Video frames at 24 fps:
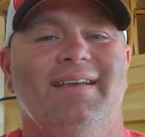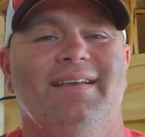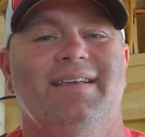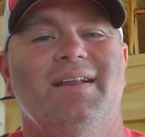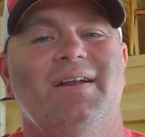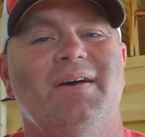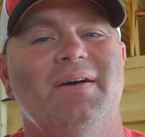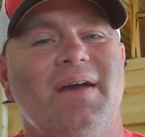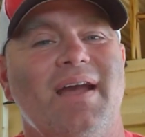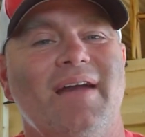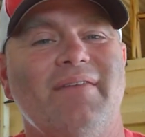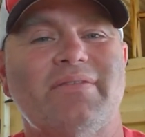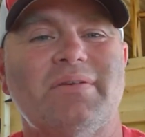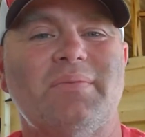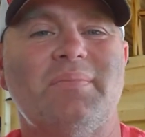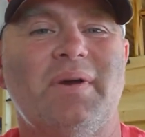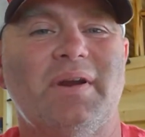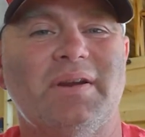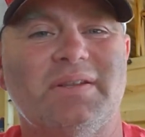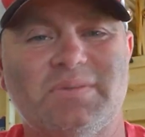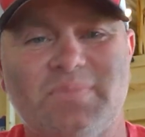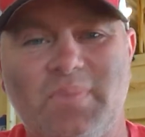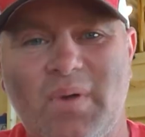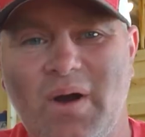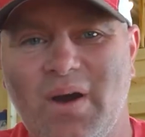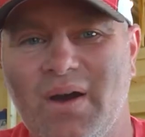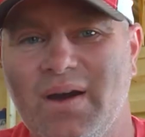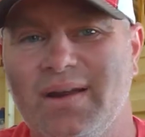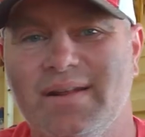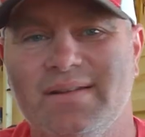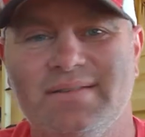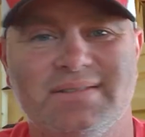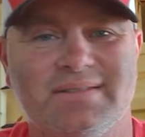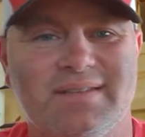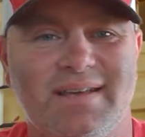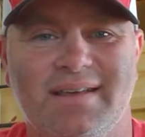everybody's
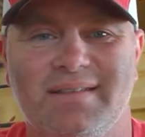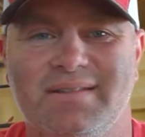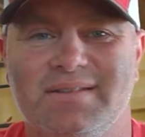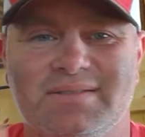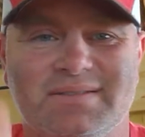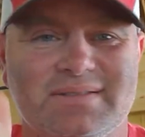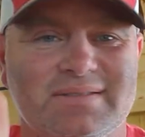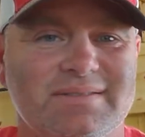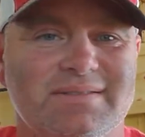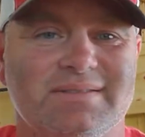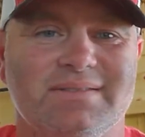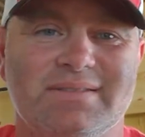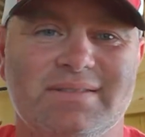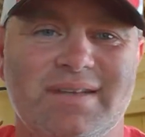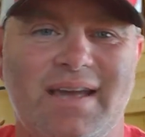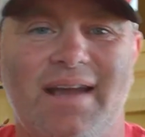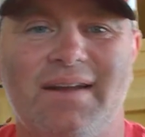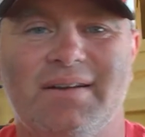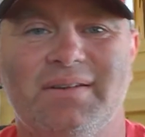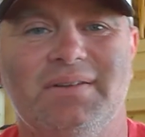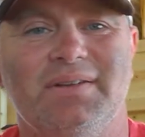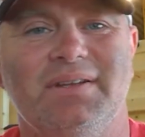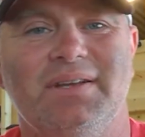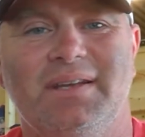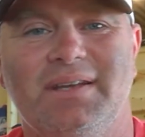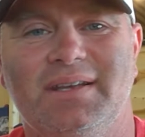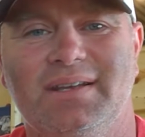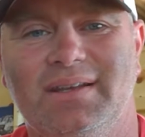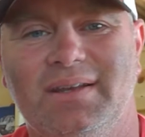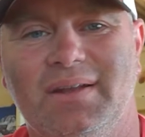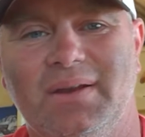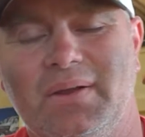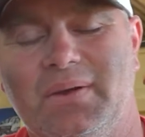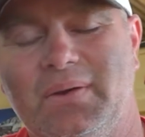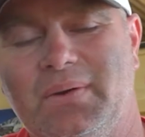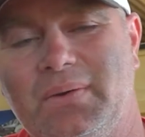pond and say, this is exactly,